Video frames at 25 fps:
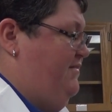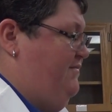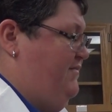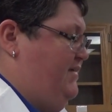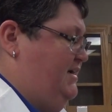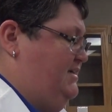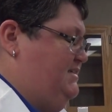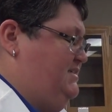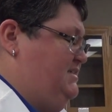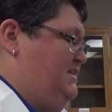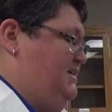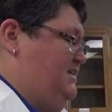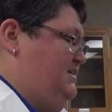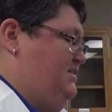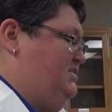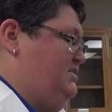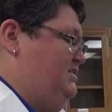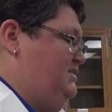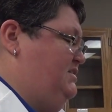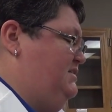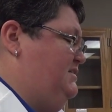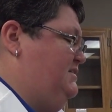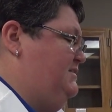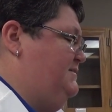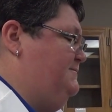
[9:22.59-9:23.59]

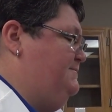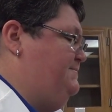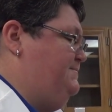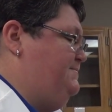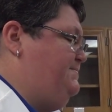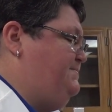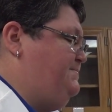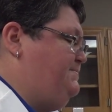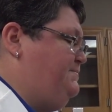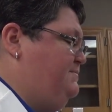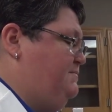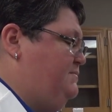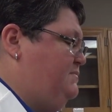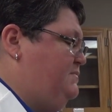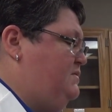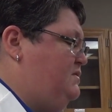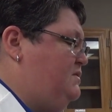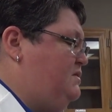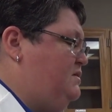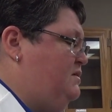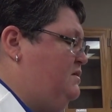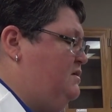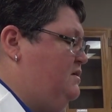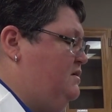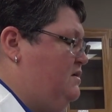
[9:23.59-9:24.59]
vaccinations,
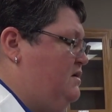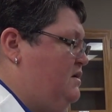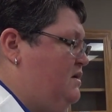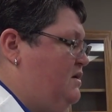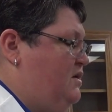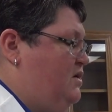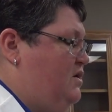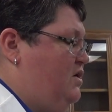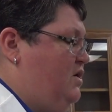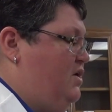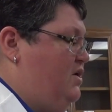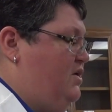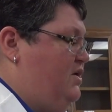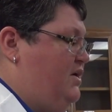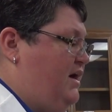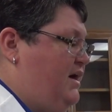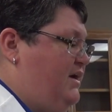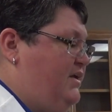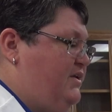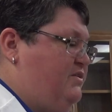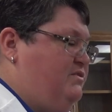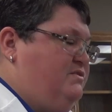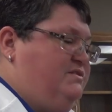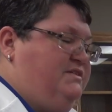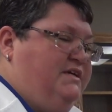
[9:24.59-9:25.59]
are not
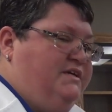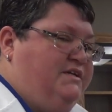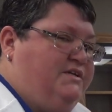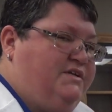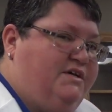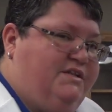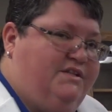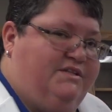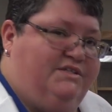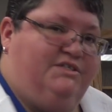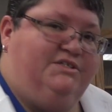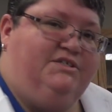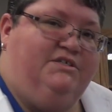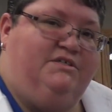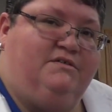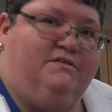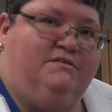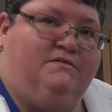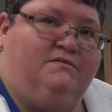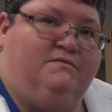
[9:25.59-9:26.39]
new technology.